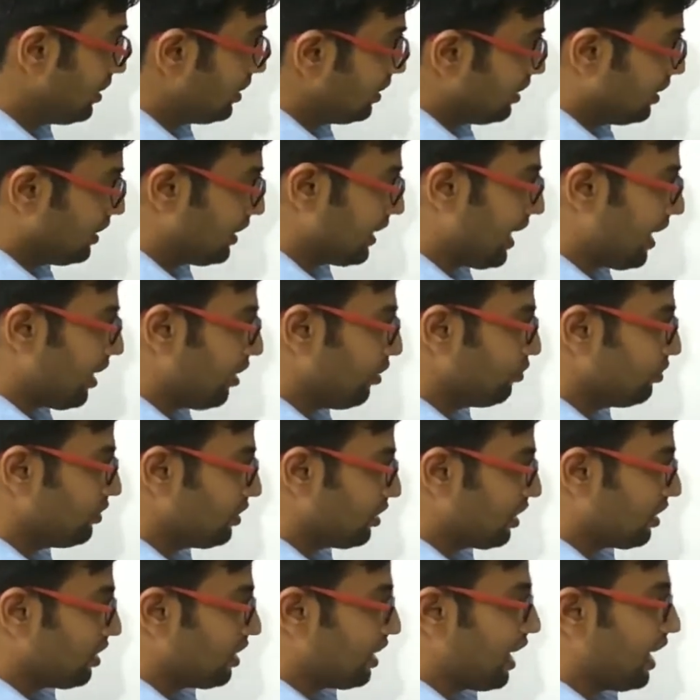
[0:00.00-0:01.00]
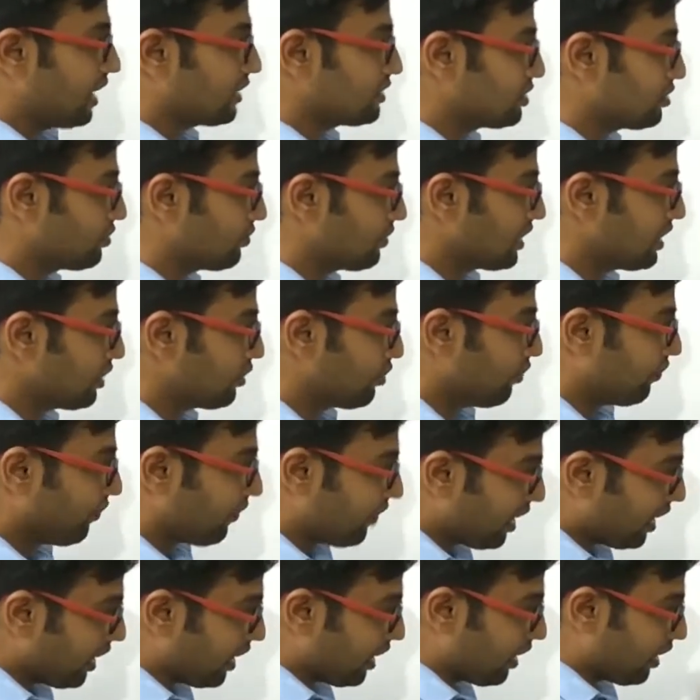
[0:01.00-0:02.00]
Now the last value of
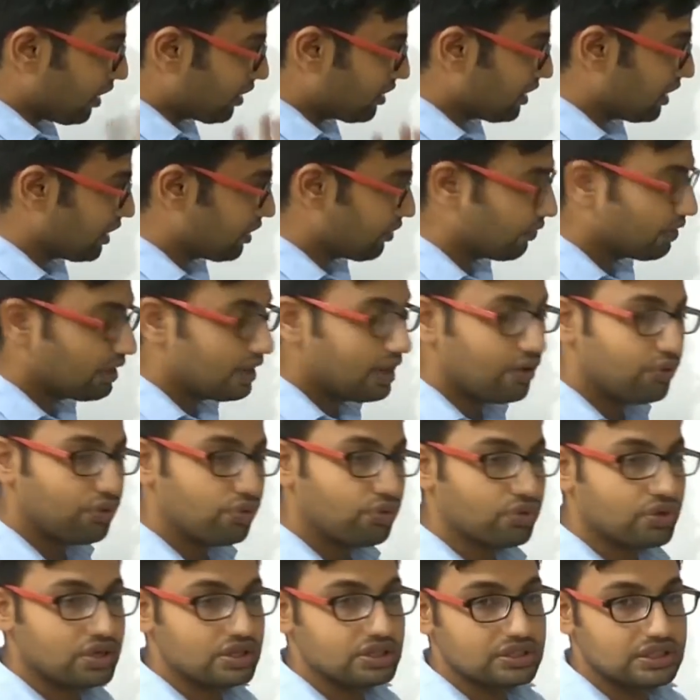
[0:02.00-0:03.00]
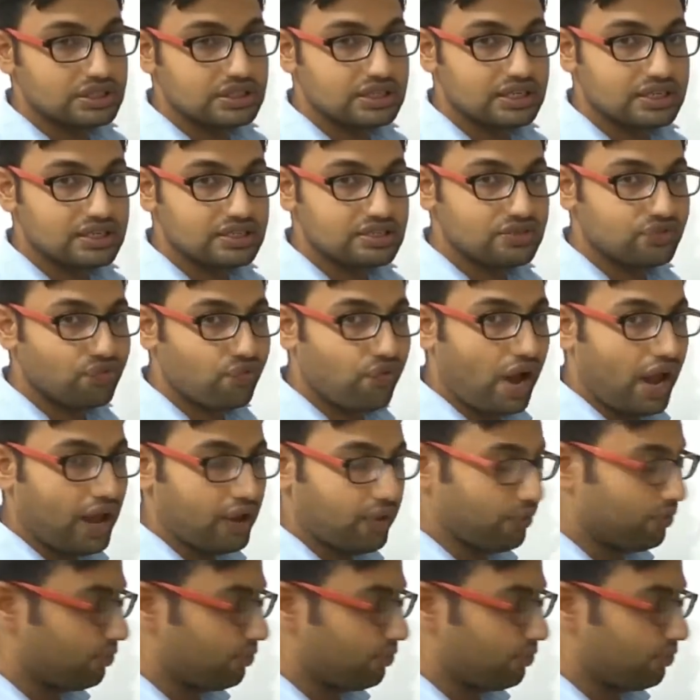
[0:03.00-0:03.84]
r that we have to consider is 5.